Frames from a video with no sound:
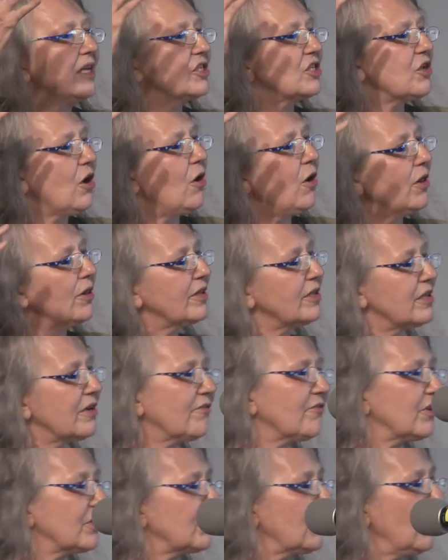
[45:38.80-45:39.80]
and saw all the
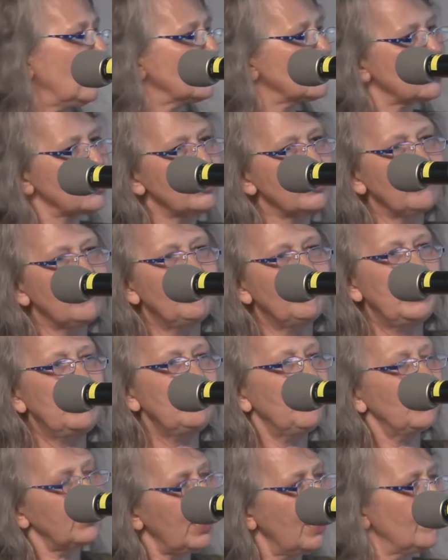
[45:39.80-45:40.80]
different cultures of
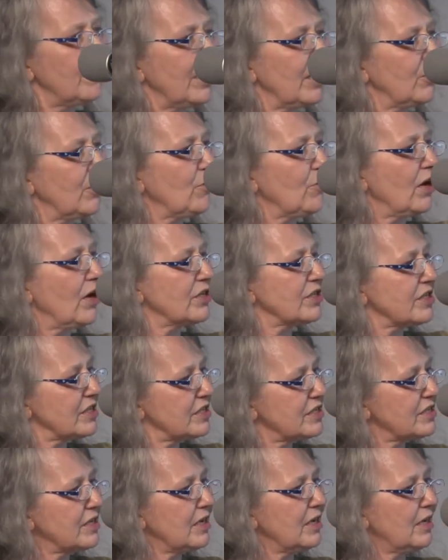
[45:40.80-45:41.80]
people coming across
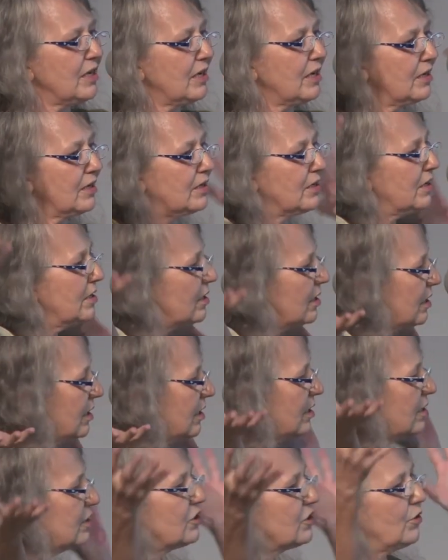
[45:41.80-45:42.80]
the sea
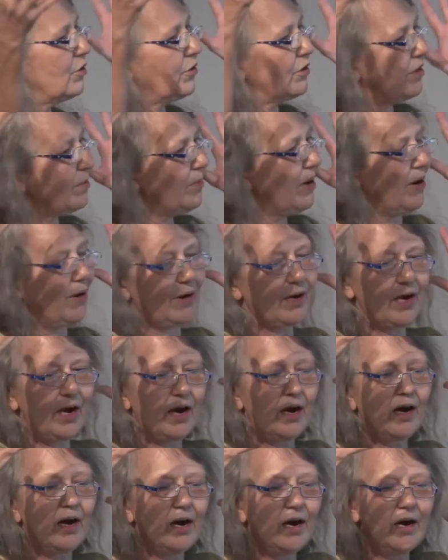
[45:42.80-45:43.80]
to North
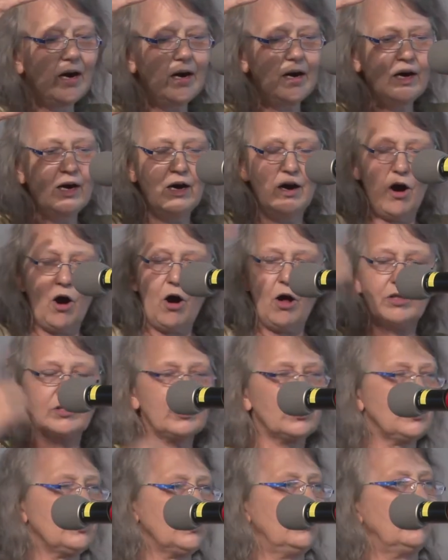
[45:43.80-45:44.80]
America, all
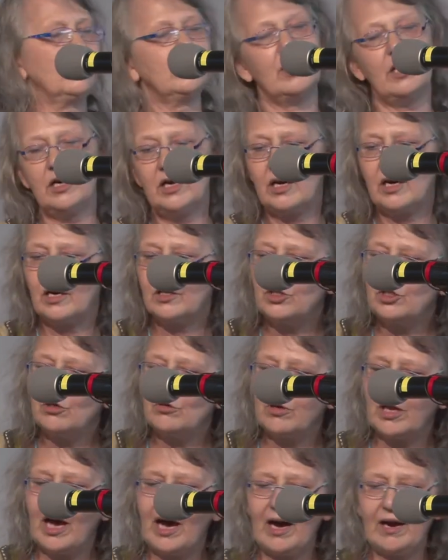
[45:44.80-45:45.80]
to start uh,
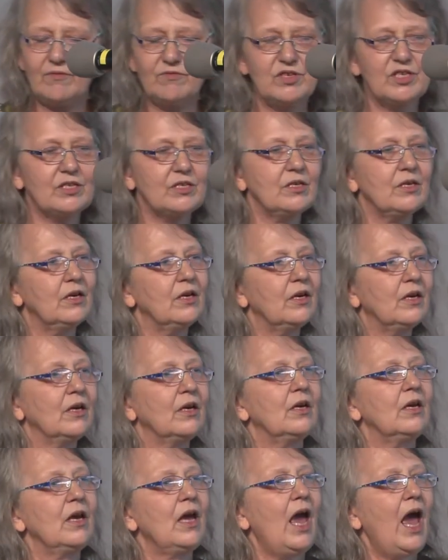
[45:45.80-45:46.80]
new lives.
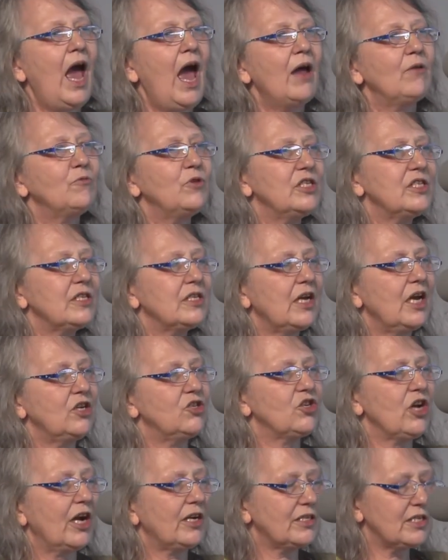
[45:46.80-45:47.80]
And
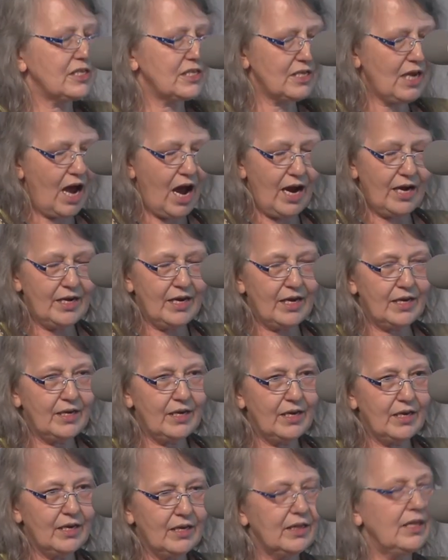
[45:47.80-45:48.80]
Wisakedjak decided
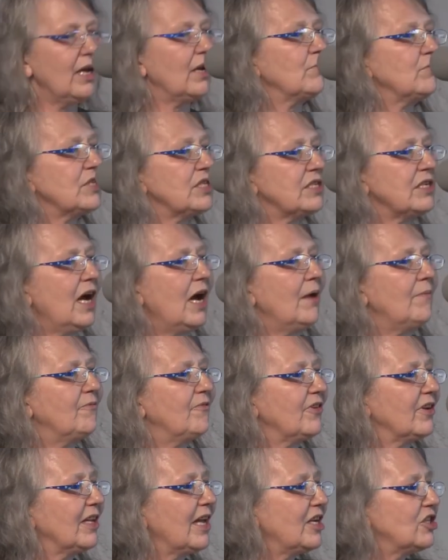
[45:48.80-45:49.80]
that it was time
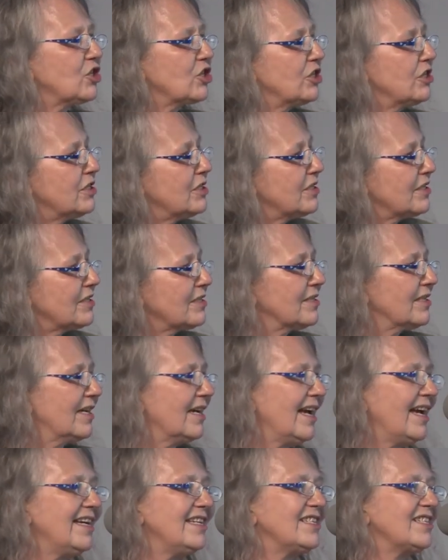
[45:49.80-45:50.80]
for legends,
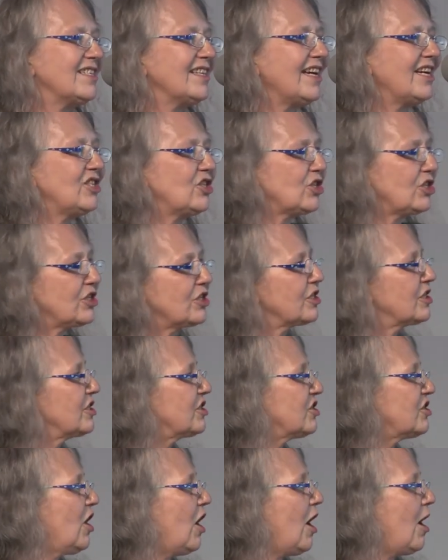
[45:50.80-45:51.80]
his legends to
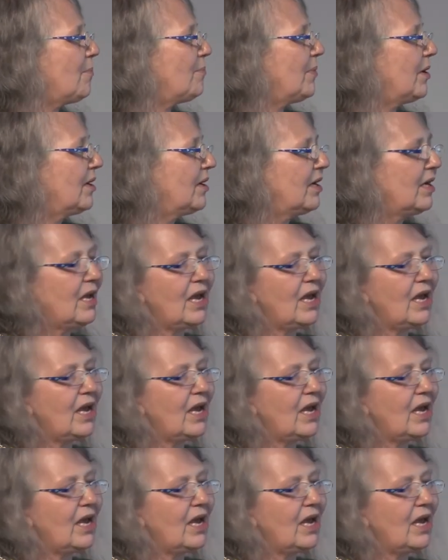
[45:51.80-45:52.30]
stop,